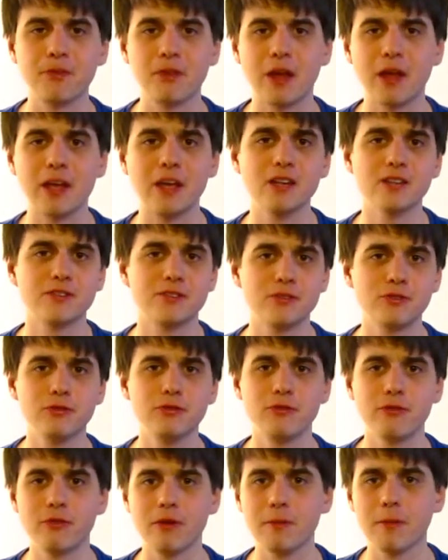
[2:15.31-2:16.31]
I guess,
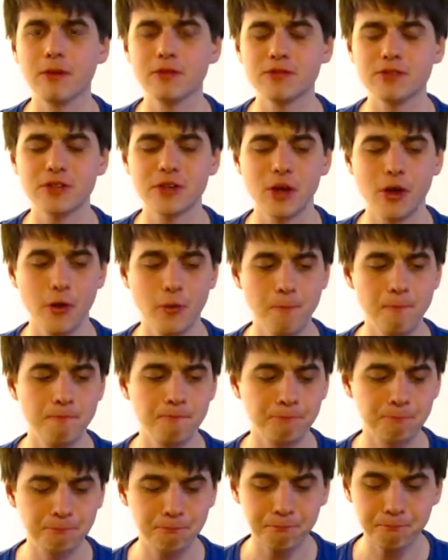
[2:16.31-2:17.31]
2-3 months ago,
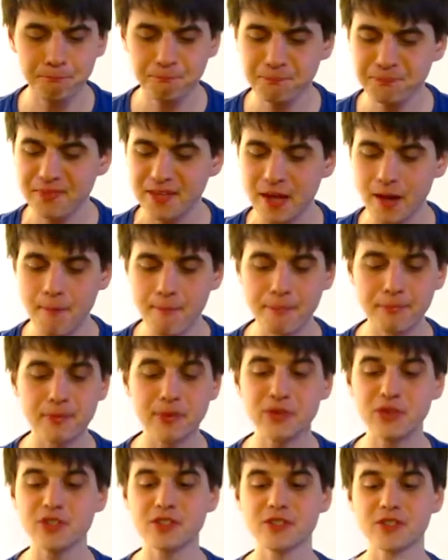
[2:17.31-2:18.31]

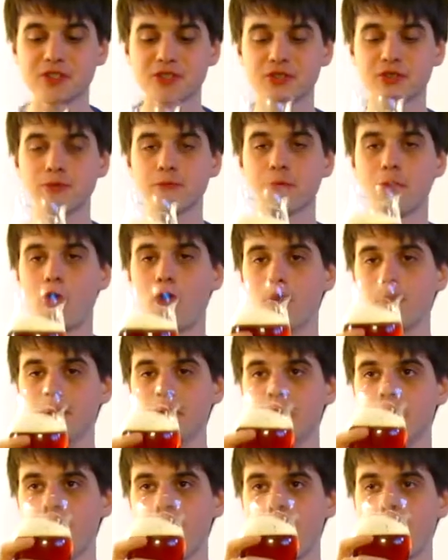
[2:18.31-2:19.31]
but this is super
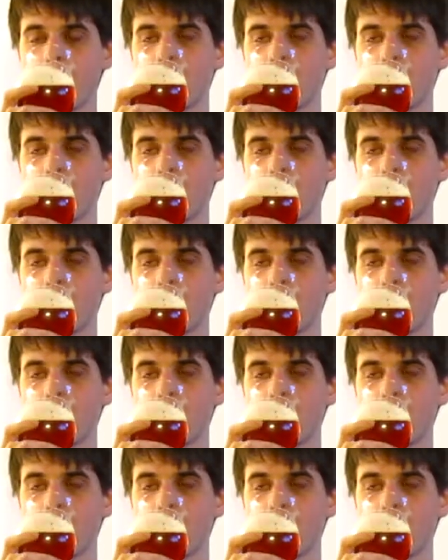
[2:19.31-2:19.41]
hoppy.